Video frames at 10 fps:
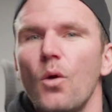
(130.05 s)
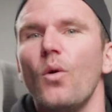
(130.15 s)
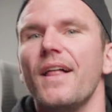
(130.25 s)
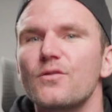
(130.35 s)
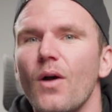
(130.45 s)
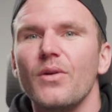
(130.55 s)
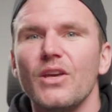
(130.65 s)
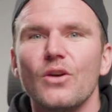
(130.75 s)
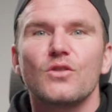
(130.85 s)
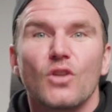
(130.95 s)
Well, that's why we
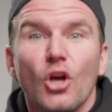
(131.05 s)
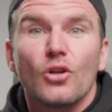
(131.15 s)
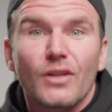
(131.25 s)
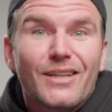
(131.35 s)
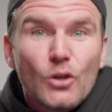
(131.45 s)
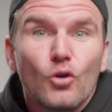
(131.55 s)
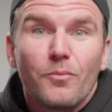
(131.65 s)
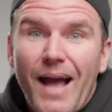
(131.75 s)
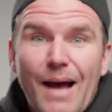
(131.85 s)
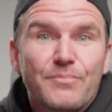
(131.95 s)
use like Google
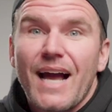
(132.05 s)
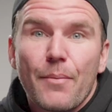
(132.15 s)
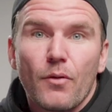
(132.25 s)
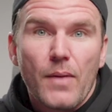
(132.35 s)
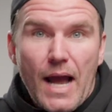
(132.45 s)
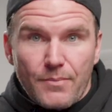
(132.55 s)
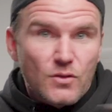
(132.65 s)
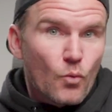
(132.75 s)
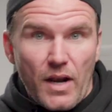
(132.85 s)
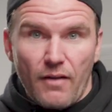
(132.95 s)
Maps, Apple
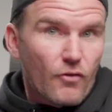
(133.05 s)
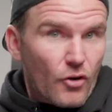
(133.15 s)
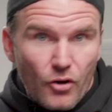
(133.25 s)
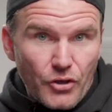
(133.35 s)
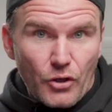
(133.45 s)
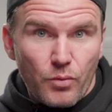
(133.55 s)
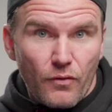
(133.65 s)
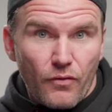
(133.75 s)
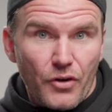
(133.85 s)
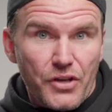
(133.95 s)
Maps, whatever you prefer to